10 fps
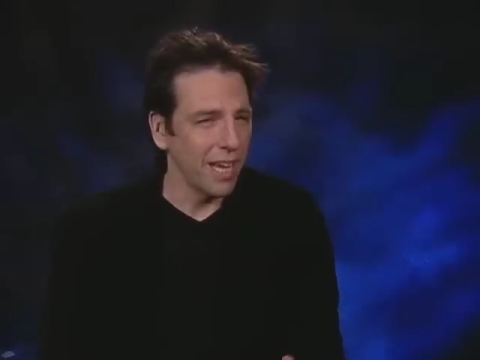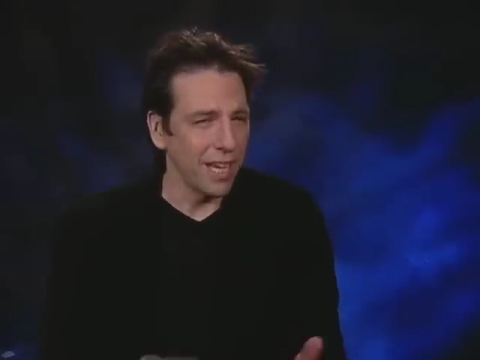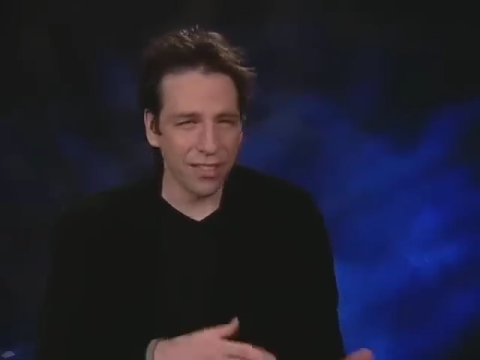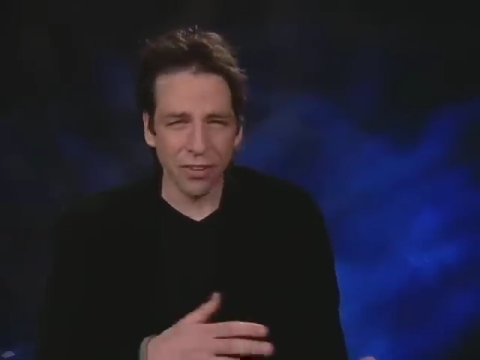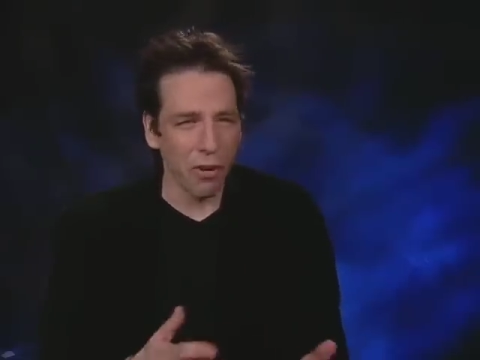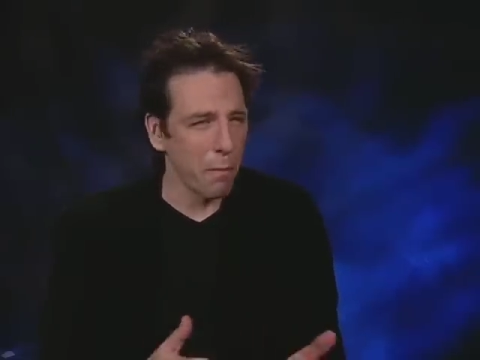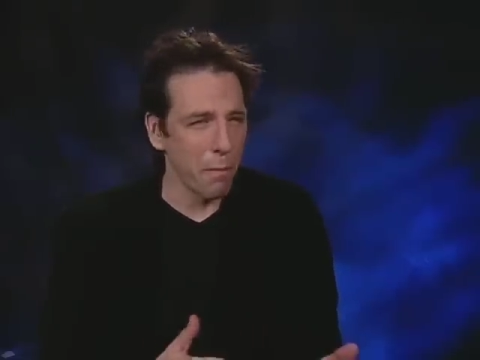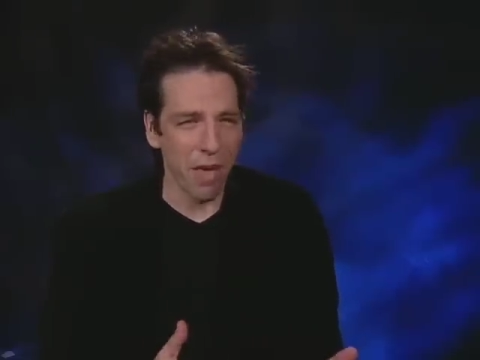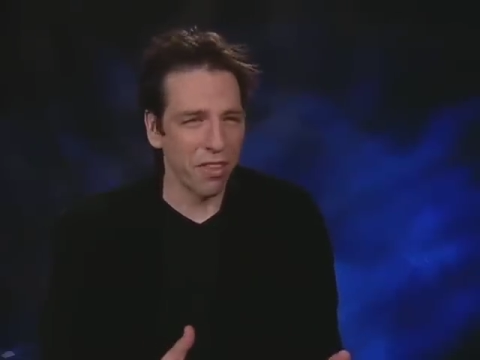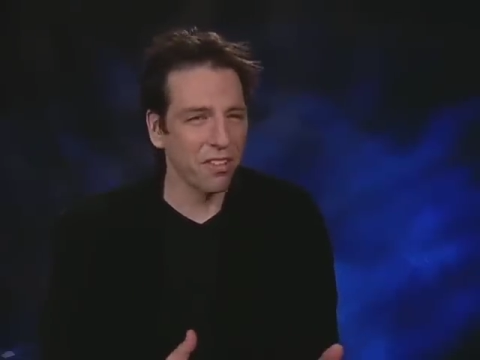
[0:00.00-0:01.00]
Is there a
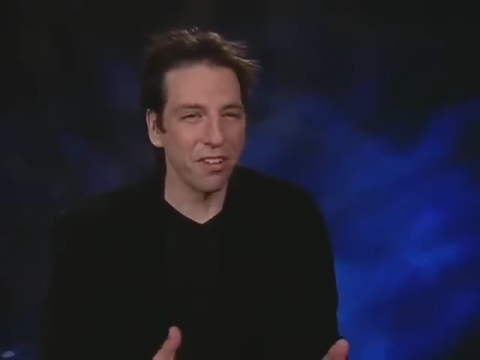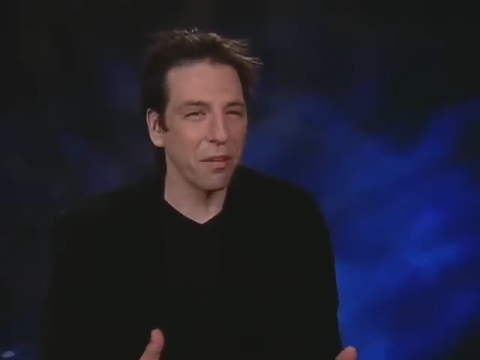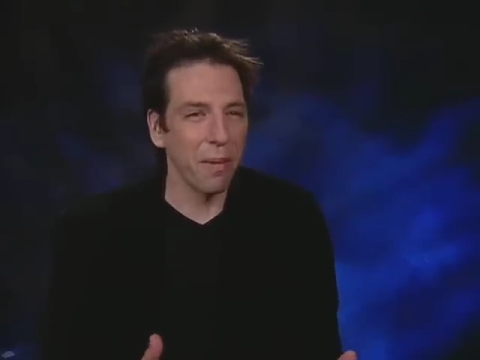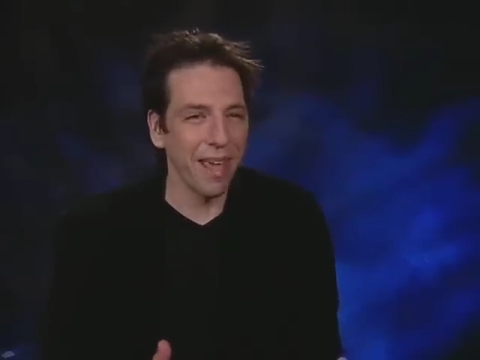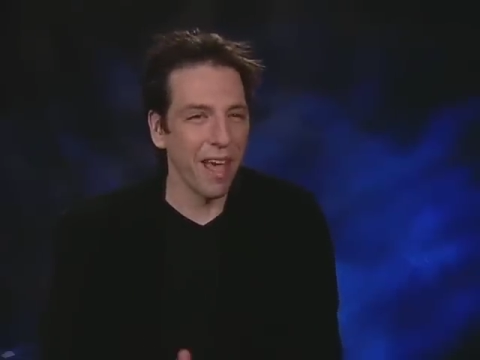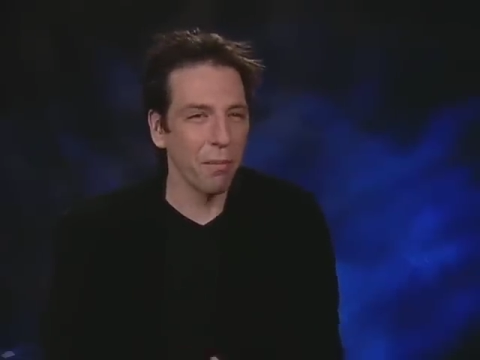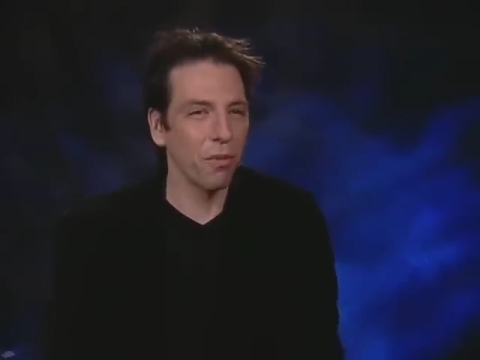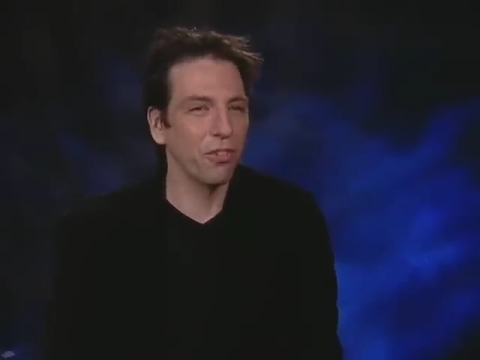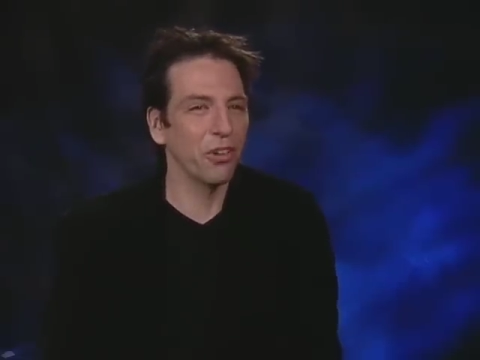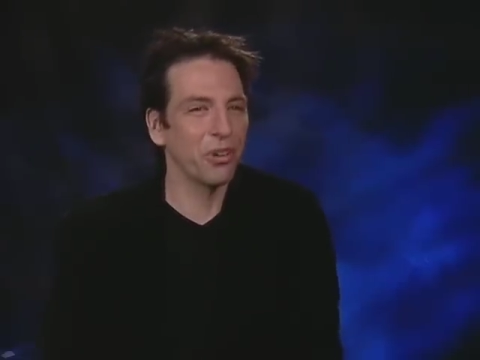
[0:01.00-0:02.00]
method to the mayhem of your